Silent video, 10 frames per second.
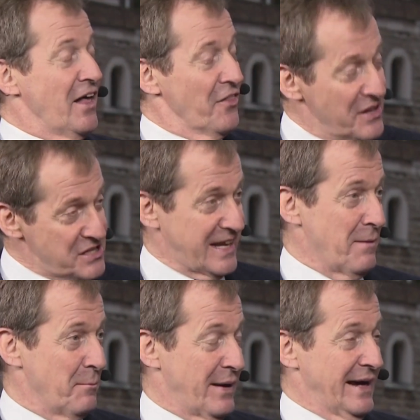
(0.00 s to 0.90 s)
This
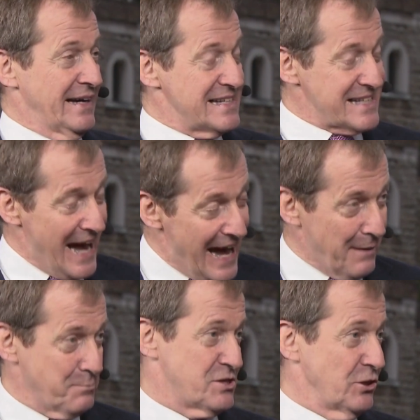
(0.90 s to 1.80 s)
campaign is
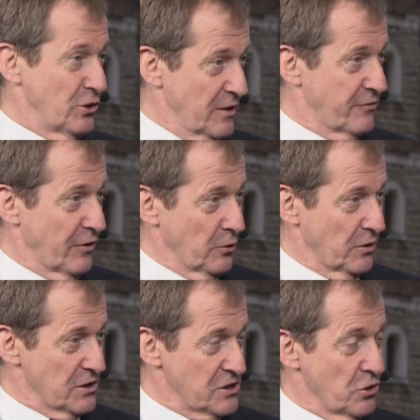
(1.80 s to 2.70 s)
absolutely
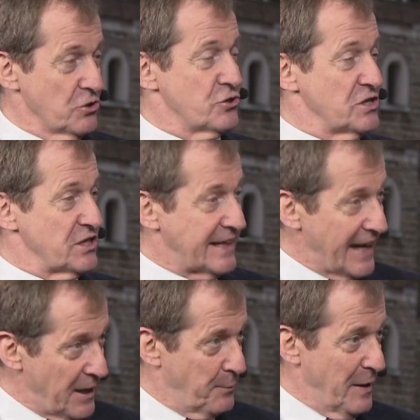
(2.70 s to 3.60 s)
focused on trying to
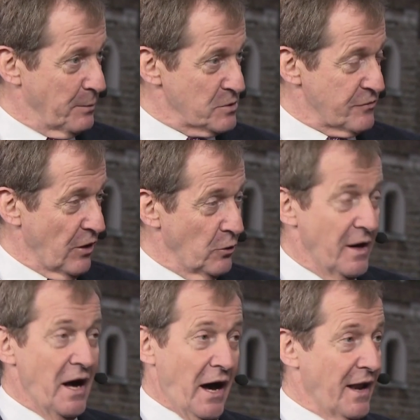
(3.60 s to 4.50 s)
get a People's Vote,
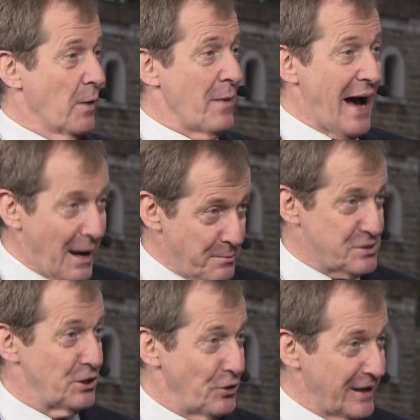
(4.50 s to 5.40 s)
and I'm
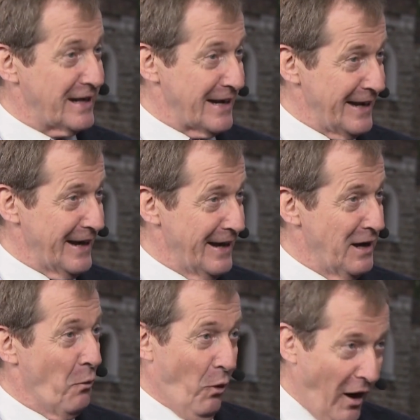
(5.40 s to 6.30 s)
absolutely clear
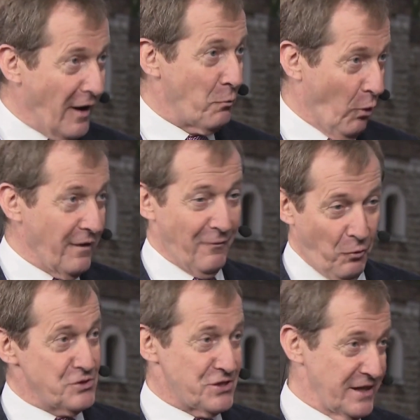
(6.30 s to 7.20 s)
what I want. I
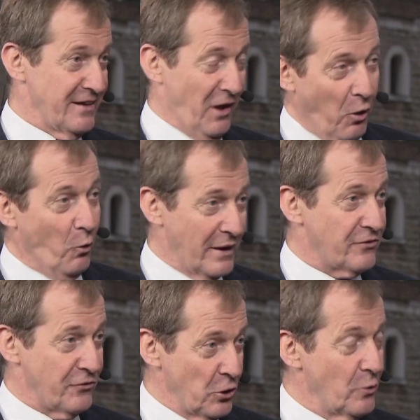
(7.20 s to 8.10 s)
wanted it the whole way
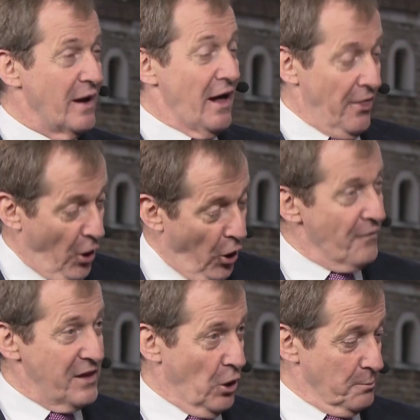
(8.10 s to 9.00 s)
through,
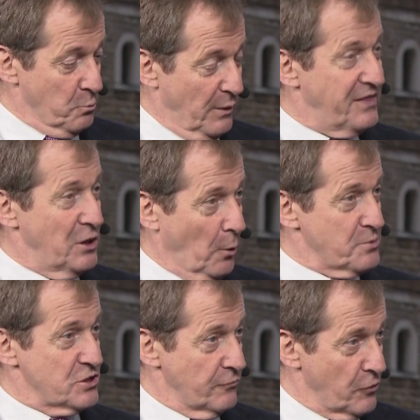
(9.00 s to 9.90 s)
with the
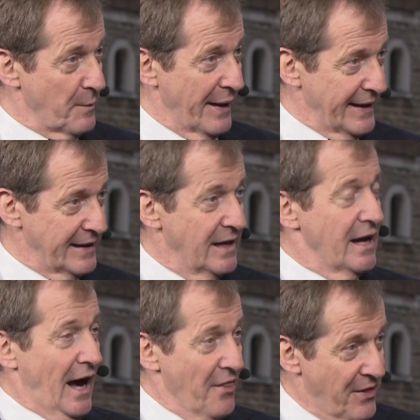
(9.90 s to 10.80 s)
option of Remain,
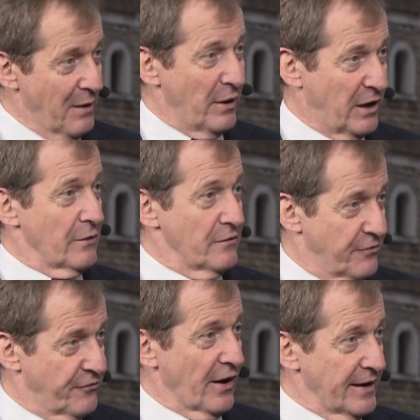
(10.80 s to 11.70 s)
and then we go and
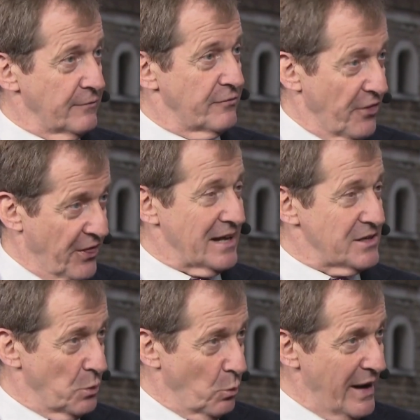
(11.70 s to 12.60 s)
fight for
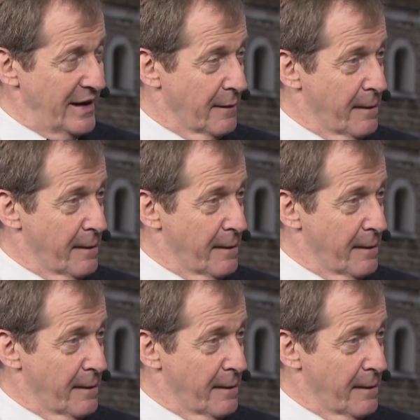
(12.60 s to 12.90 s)
that to win.